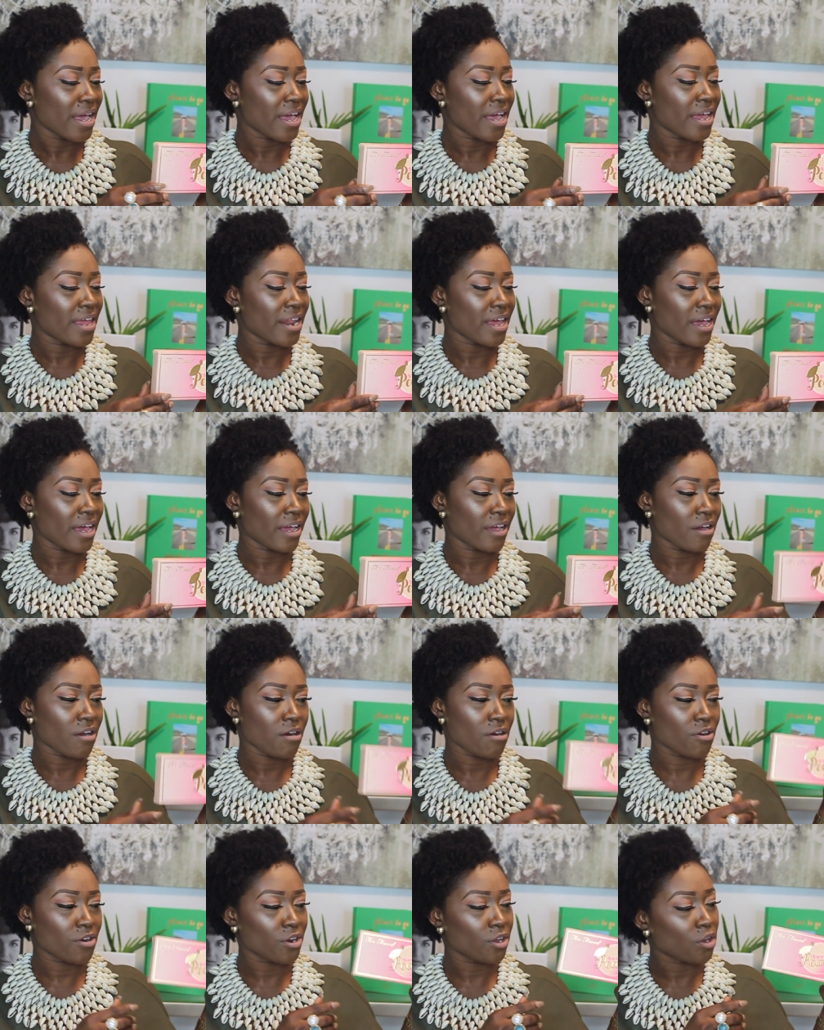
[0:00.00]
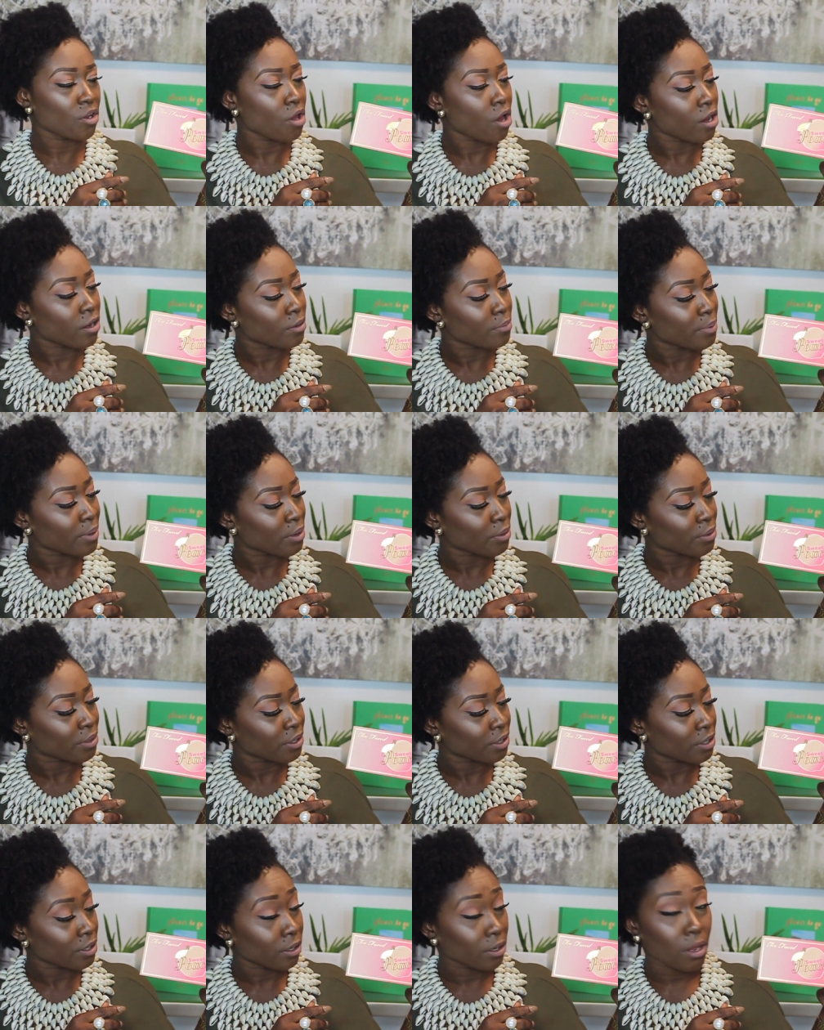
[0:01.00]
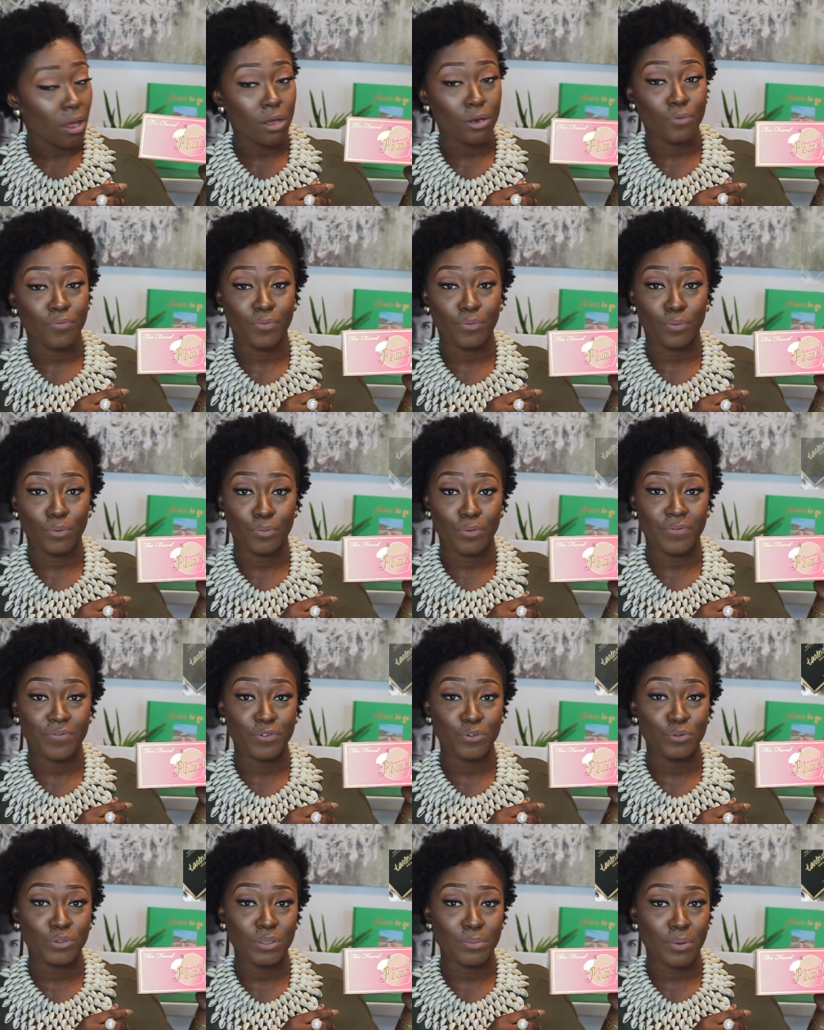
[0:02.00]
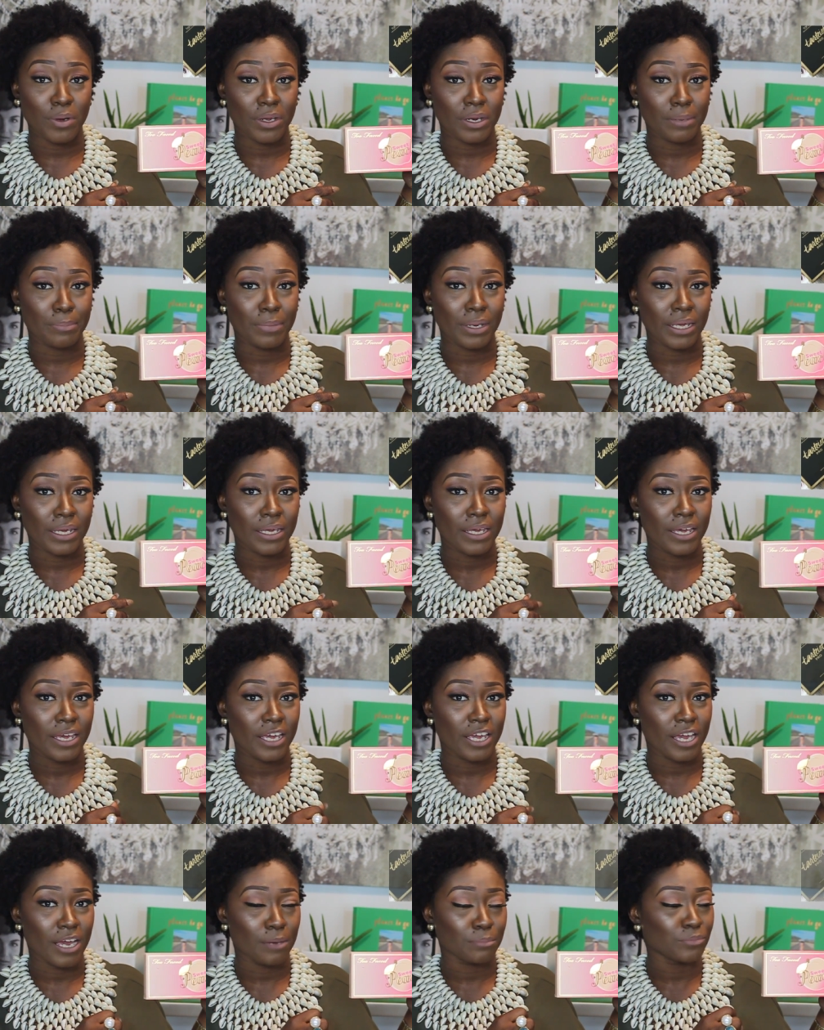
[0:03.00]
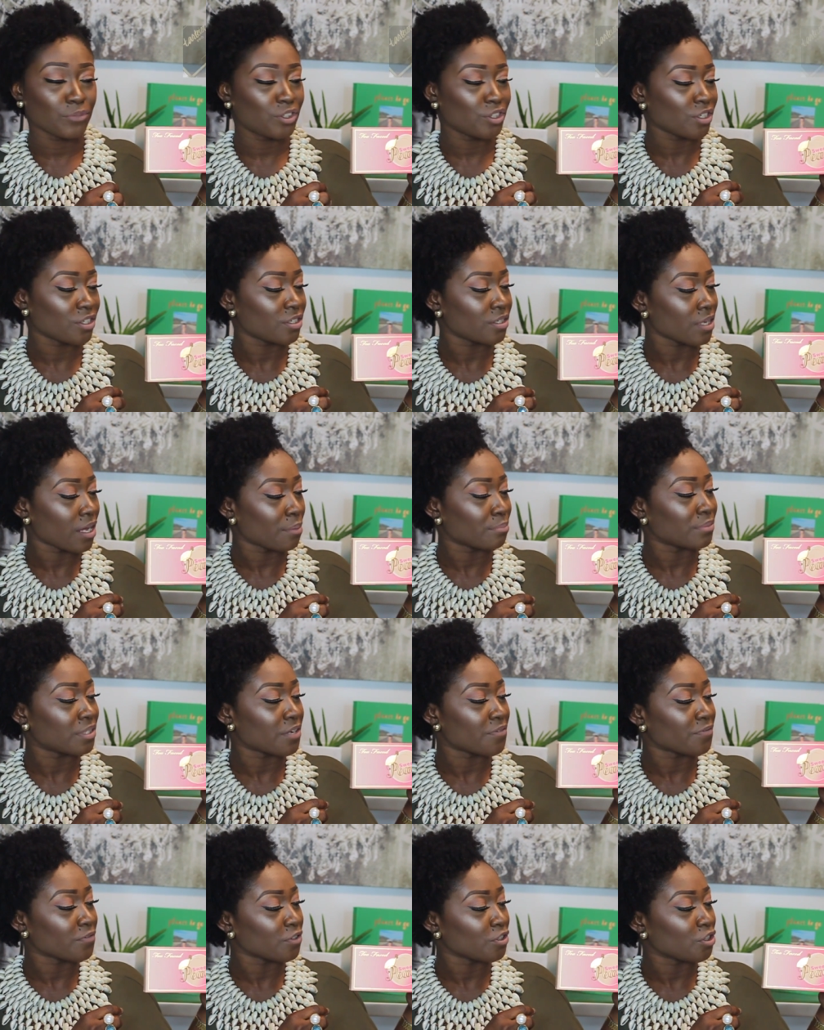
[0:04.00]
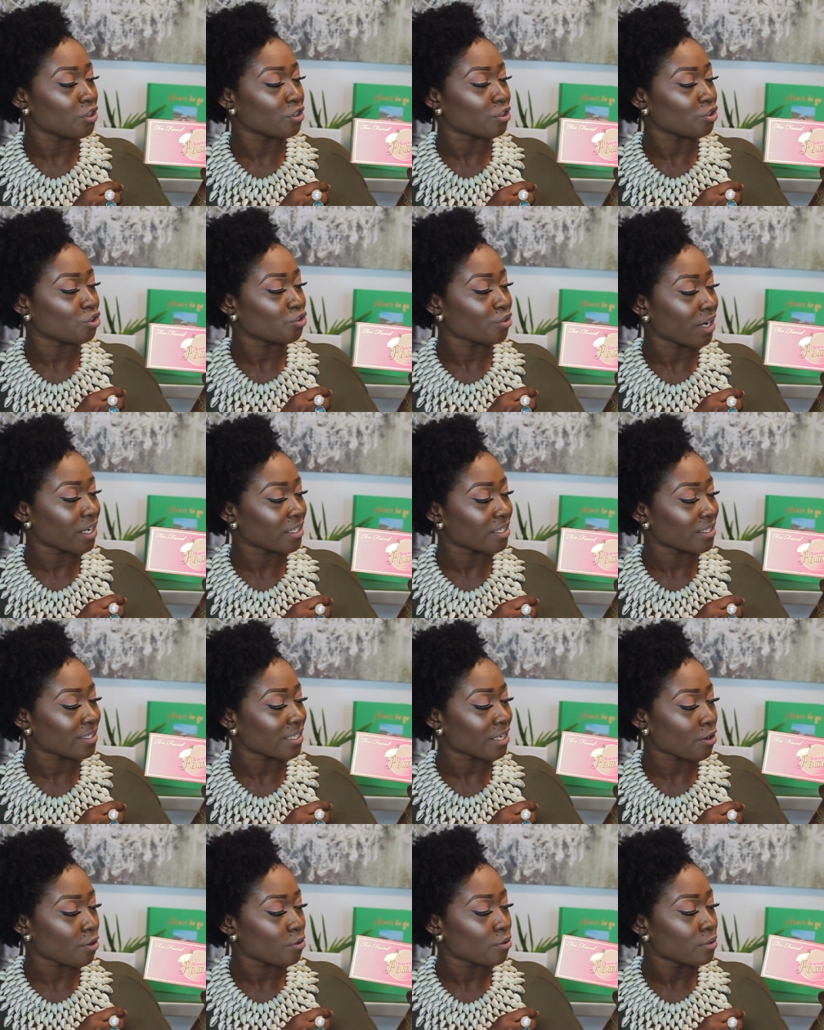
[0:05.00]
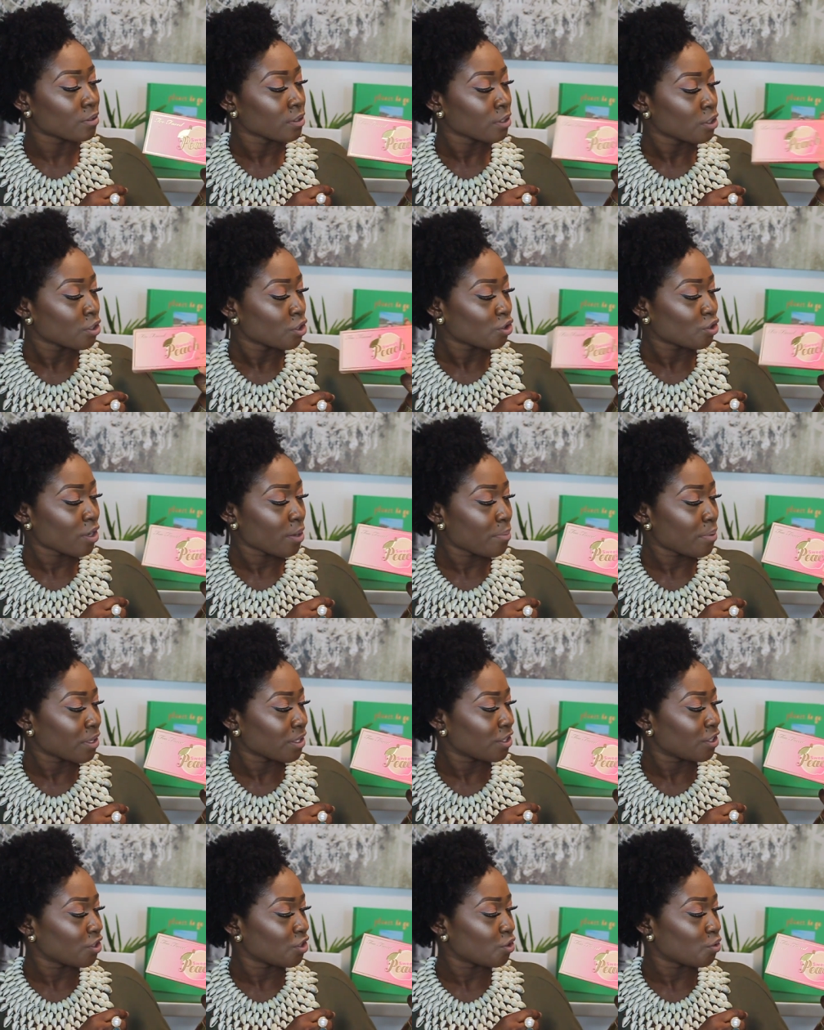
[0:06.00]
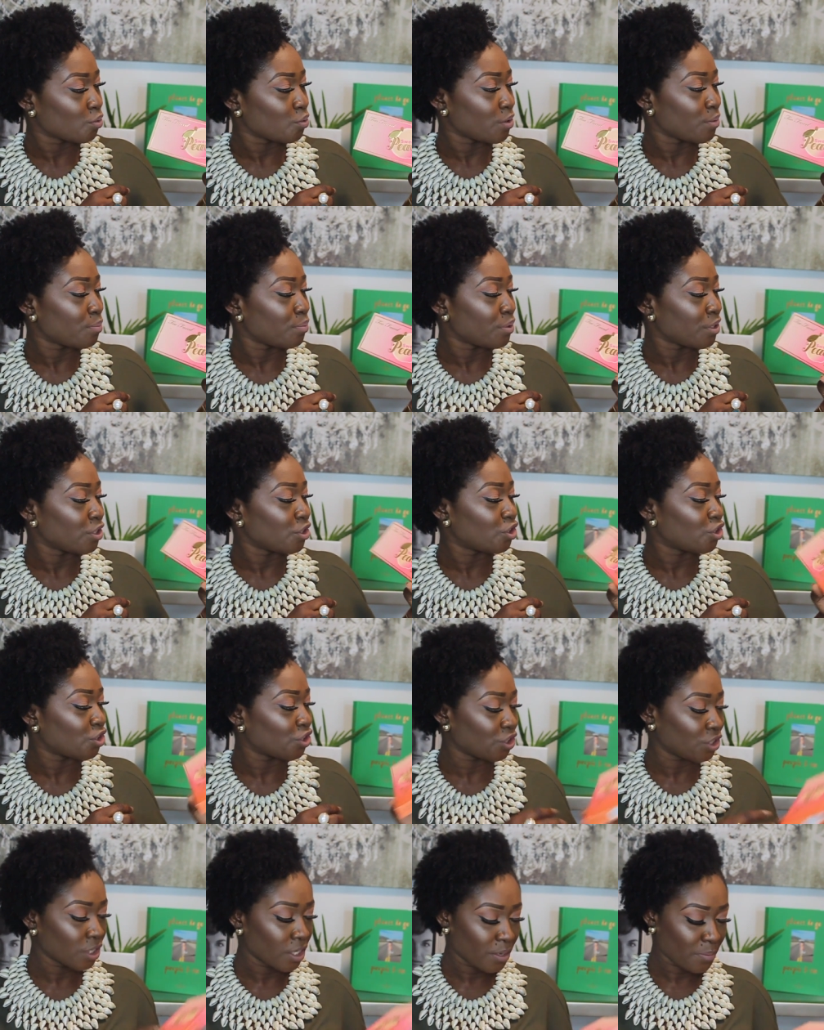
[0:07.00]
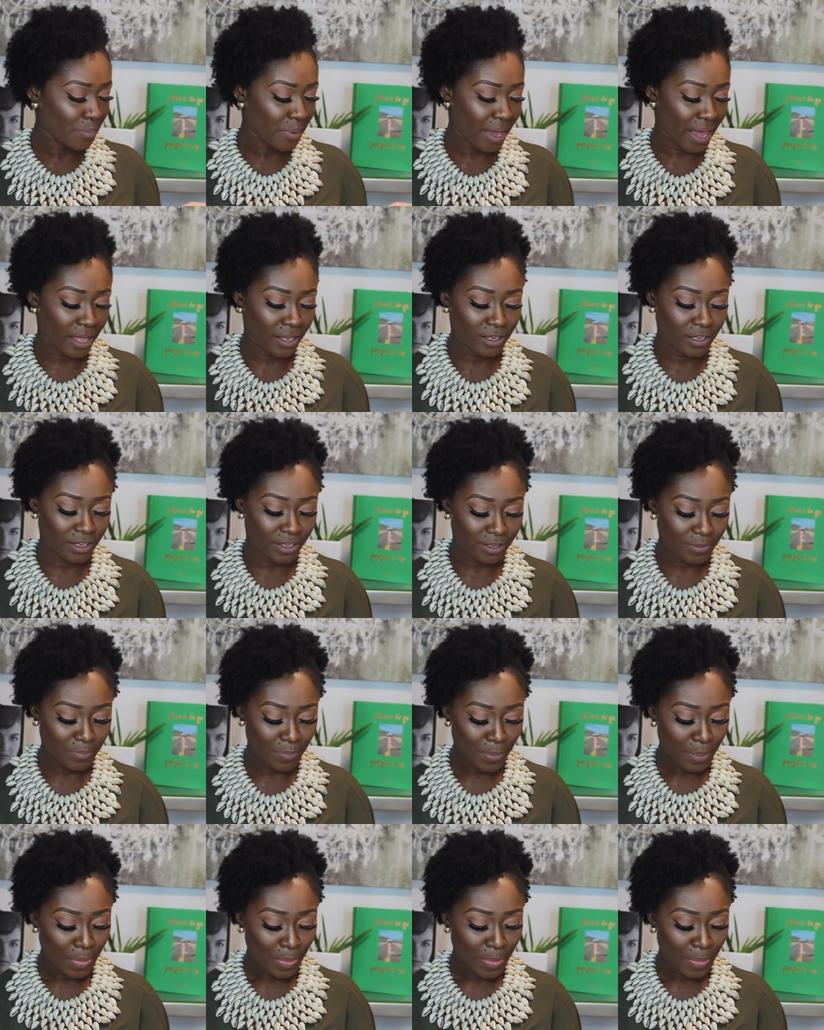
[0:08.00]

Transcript: and I heard a lot about it, a lot of reviews about it. I'm like, hey, I'm just, I'm definitely gonna try this out. So I bought the Sweet Peach palette,